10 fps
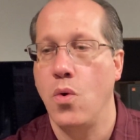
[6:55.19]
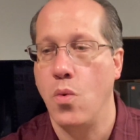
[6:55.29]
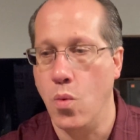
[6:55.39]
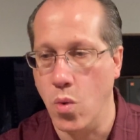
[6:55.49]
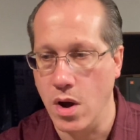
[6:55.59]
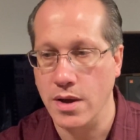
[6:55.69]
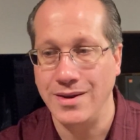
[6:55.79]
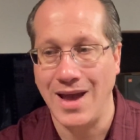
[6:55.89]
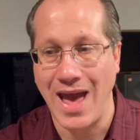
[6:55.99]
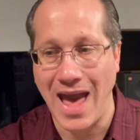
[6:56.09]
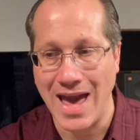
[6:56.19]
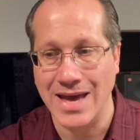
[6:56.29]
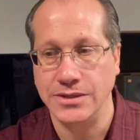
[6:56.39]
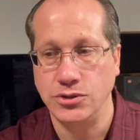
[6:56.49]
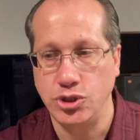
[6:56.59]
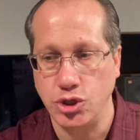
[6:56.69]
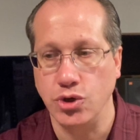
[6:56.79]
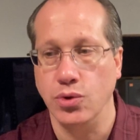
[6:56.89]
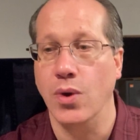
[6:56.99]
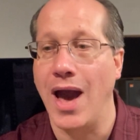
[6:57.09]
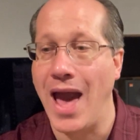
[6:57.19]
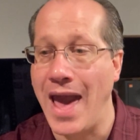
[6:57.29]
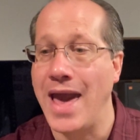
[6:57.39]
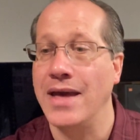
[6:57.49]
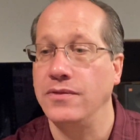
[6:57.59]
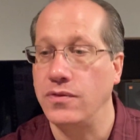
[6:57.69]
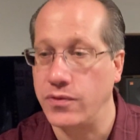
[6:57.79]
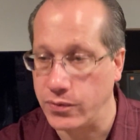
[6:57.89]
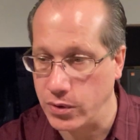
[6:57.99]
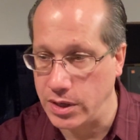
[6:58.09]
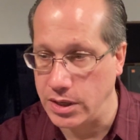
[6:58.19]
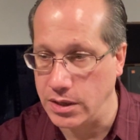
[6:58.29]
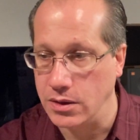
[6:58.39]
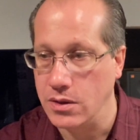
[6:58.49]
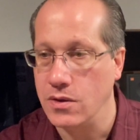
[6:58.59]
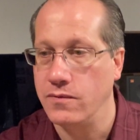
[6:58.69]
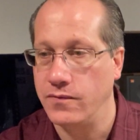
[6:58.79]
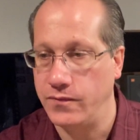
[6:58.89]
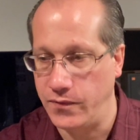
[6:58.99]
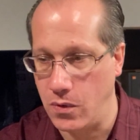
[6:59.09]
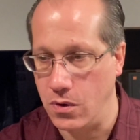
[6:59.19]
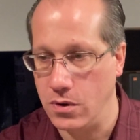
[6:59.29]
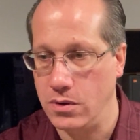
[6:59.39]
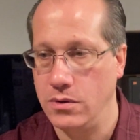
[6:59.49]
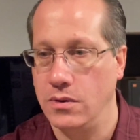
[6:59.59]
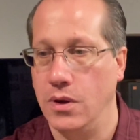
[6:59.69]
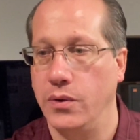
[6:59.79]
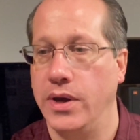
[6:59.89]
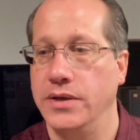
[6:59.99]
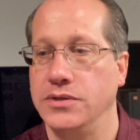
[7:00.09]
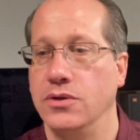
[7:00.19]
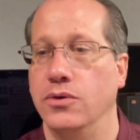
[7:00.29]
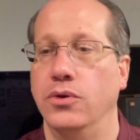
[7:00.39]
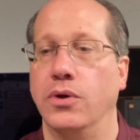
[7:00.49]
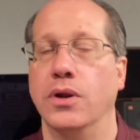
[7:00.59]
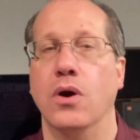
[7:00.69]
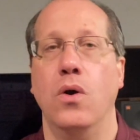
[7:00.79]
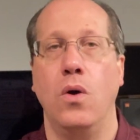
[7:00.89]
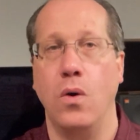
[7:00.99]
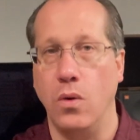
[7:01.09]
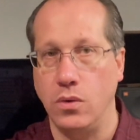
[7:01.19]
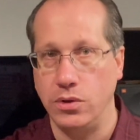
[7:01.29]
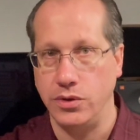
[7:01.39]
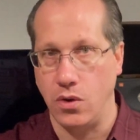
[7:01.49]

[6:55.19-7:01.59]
1 and 2 and 3, 4. Okay, so you're going to hold